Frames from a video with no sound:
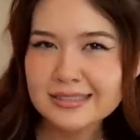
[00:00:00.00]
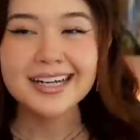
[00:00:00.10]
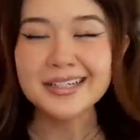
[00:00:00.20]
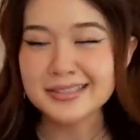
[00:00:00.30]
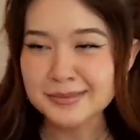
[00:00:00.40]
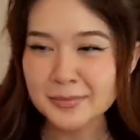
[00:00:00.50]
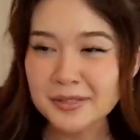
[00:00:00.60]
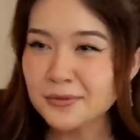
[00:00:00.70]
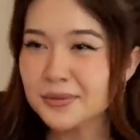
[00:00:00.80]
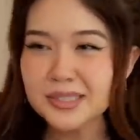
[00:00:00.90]
Um, I've
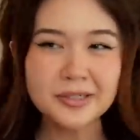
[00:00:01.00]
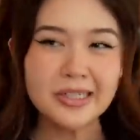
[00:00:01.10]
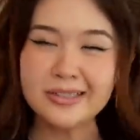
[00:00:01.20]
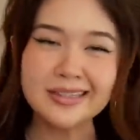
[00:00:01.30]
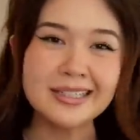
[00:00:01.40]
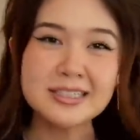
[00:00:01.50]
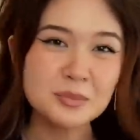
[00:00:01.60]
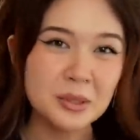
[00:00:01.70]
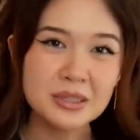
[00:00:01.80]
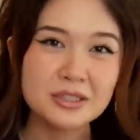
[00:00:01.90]
only heard good things
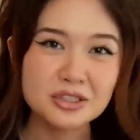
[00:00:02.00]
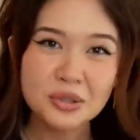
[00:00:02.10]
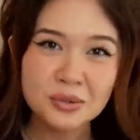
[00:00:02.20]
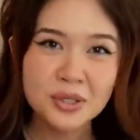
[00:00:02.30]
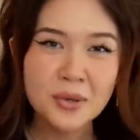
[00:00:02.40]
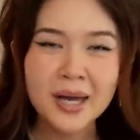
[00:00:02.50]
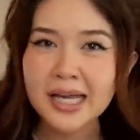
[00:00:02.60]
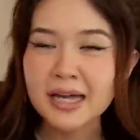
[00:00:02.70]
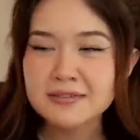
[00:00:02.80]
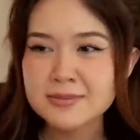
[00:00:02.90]
about this show though. I
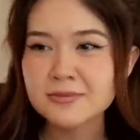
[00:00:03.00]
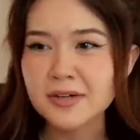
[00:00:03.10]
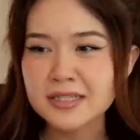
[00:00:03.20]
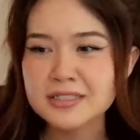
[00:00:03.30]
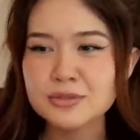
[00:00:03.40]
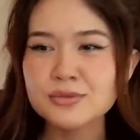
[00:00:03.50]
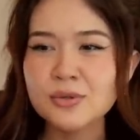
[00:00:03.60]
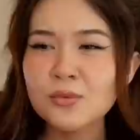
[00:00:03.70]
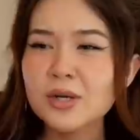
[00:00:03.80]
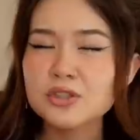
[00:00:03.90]
have some friends who don't
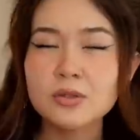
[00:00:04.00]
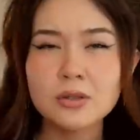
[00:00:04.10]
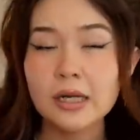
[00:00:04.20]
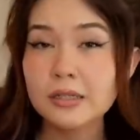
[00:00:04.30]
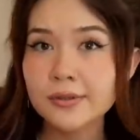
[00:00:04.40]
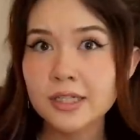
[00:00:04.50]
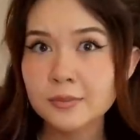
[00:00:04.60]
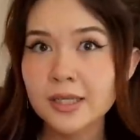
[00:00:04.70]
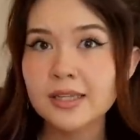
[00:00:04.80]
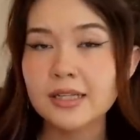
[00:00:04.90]
watch a lot of
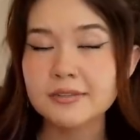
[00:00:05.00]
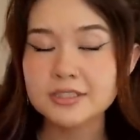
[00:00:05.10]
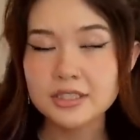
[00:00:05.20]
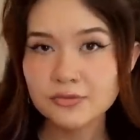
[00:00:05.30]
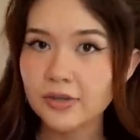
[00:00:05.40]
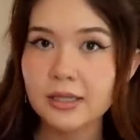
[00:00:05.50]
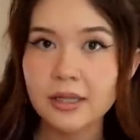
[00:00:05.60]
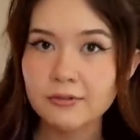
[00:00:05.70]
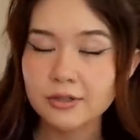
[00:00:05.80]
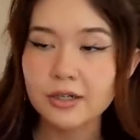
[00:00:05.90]
anime that have seen Violet
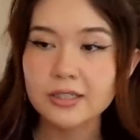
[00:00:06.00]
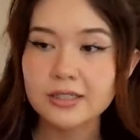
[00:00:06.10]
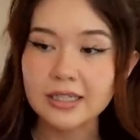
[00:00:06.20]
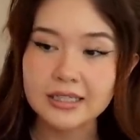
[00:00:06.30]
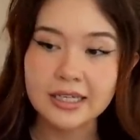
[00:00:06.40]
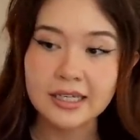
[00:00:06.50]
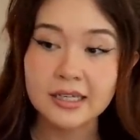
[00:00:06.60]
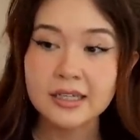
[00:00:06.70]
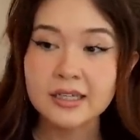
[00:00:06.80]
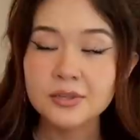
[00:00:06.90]
Evergarden and they
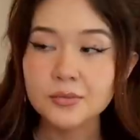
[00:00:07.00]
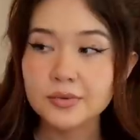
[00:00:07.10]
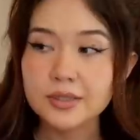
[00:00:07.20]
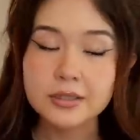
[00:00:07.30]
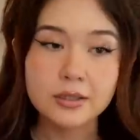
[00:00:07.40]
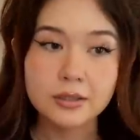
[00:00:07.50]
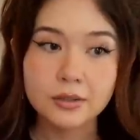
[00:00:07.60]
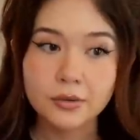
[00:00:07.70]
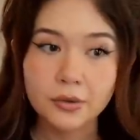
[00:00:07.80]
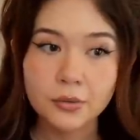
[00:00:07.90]
really,
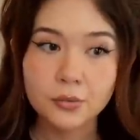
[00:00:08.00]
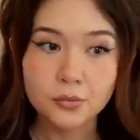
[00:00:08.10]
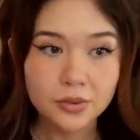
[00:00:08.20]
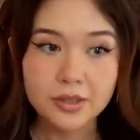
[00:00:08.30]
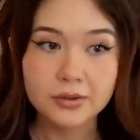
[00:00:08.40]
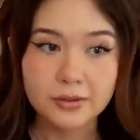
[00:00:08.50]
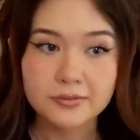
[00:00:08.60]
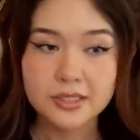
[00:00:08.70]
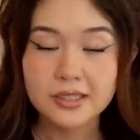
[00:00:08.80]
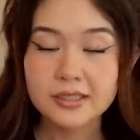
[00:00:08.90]
really loved
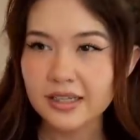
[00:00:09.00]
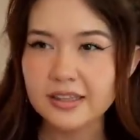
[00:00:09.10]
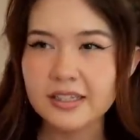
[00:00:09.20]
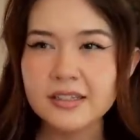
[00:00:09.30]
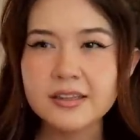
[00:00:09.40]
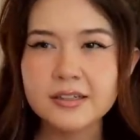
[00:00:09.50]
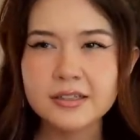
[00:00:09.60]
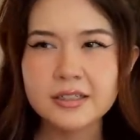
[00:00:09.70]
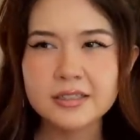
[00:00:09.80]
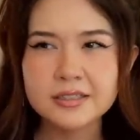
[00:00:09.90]
it. I think
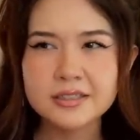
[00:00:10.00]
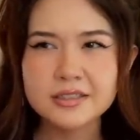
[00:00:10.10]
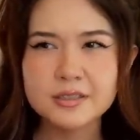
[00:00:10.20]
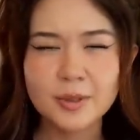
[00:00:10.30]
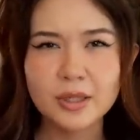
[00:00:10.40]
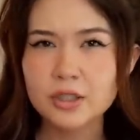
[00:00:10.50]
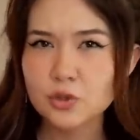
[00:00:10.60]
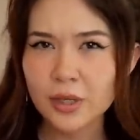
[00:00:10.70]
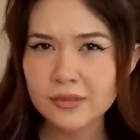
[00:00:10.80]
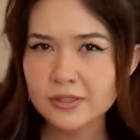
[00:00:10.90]
there's about like
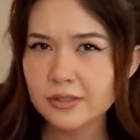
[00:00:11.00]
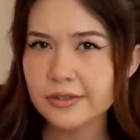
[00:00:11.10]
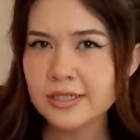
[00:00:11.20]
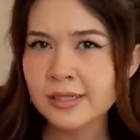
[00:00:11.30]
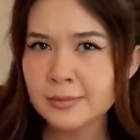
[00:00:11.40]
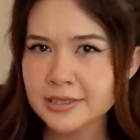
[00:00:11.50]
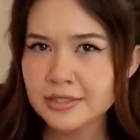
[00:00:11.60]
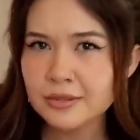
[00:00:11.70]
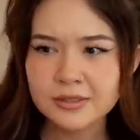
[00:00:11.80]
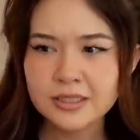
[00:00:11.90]
twelve or thirteen
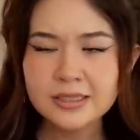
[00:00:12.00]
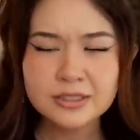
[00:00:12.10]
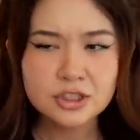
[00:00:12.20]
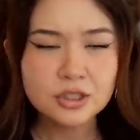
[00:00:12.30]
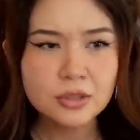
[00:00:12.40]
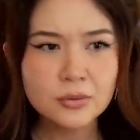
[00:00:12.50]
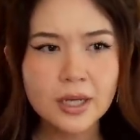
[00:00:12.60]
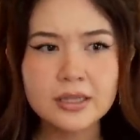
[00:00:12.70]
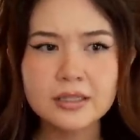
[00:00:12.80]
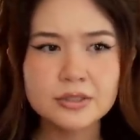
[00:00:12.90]
episodes in this show,
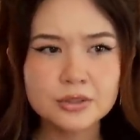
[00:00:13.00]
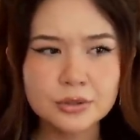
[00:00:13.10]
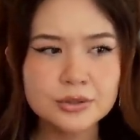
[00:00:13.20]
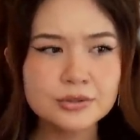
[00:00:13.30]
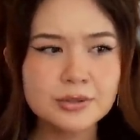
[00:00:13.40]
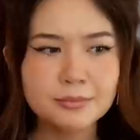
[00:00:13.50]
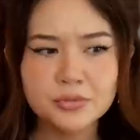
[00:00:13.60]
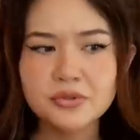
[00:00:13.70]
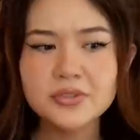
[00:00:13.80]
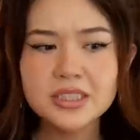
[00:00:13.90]
and then there's also some
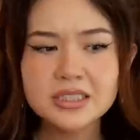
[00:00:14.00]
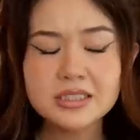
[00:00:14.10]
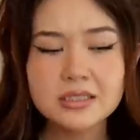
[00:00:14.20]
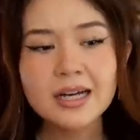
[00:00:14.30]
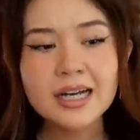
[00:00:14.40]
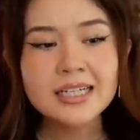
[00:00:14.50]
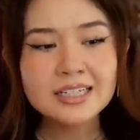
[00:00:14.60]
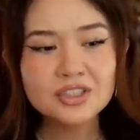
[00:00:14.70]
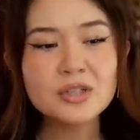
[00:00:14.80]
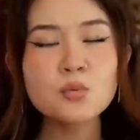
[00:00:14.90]
movies. I
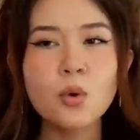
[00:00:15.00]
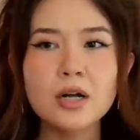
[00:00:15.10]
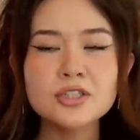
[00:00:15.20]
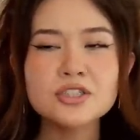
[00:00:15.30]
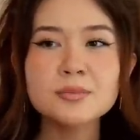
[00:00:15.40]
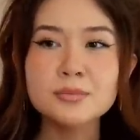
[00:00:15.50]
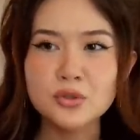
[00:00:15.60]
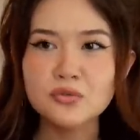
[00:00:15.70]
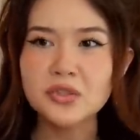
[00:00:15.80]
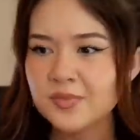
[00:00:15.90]
actually watched a
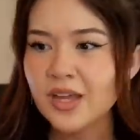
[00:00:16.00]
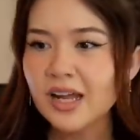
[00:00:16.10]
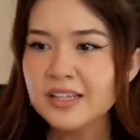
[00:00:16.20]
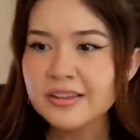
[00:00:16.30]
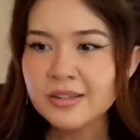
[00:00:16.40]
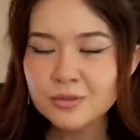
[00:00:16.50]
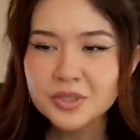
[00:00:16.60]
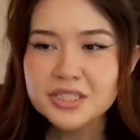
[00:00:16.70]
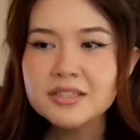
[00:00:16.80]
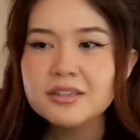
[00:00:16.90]
movie that I think
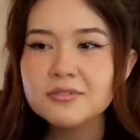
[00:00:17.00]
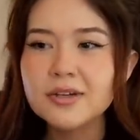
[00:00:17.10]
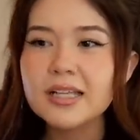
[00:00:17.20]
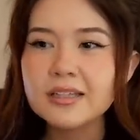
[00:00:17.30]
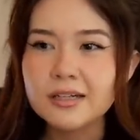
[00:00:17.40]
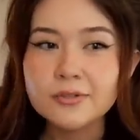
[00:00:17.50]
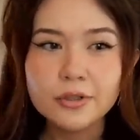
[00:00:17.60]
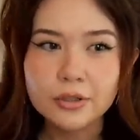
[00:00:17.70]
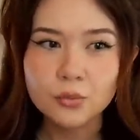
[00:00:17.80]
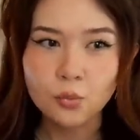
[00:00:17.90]
was in the Violet
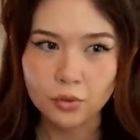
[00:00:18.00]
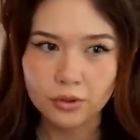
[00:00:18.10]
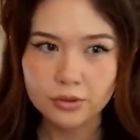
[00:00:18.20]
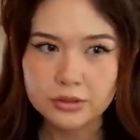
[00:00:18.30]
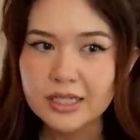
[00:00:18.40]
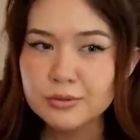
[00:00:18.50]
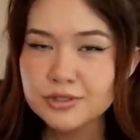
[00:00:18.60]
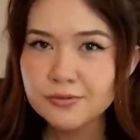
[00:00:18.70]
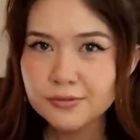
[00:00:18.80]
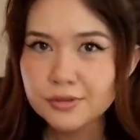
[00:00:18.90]
Evergarden world. It was a
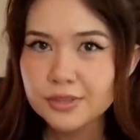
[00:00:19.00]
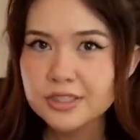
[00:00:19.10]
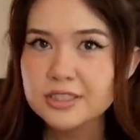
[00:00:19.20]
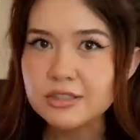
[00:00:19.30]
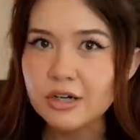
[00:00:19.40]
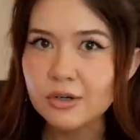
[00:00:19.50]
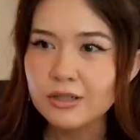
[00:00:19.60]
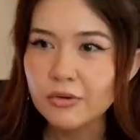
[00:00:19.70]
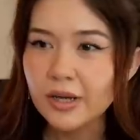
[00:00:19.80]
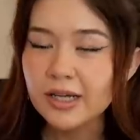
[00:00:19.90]
few years ago.
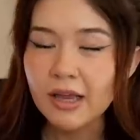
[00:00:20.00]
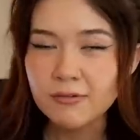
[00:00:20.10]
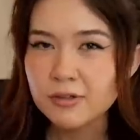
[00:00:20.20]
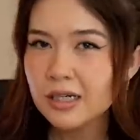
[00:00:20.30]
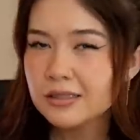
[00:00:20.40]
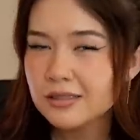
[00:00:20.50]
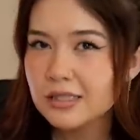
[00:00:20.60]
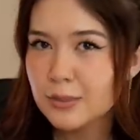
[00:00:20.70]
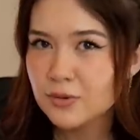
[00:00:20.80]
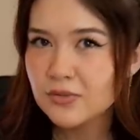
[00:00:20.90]
Okay, I forgot the
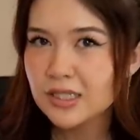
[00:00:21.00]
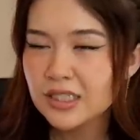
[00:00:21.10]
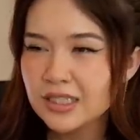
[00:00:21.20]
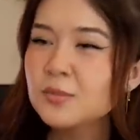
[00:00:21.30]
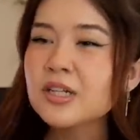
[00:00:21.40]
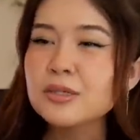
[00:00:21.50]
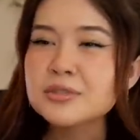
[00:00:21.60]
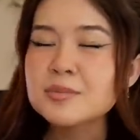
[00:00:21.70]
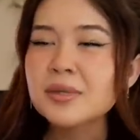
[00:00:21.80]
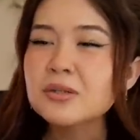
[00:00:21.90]
name of it, but it was
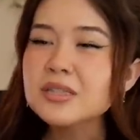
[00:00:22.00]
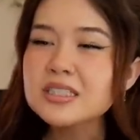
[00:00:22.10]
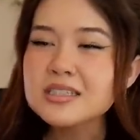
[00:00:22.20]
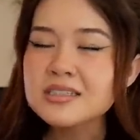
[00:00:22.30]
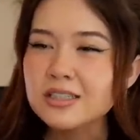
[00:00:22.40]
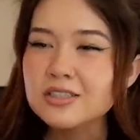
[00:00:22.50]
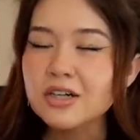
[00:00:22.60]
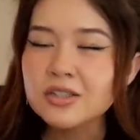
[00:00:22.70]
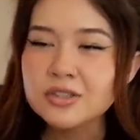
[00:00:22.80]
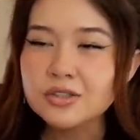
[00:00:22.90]
about this
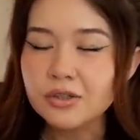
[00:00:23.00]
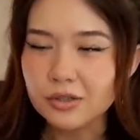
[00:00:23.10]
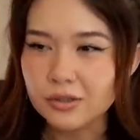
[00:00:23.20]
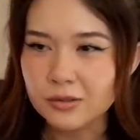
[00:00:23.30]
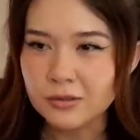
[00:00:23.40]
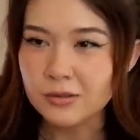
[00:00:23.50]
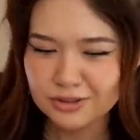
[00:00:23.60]
young girl.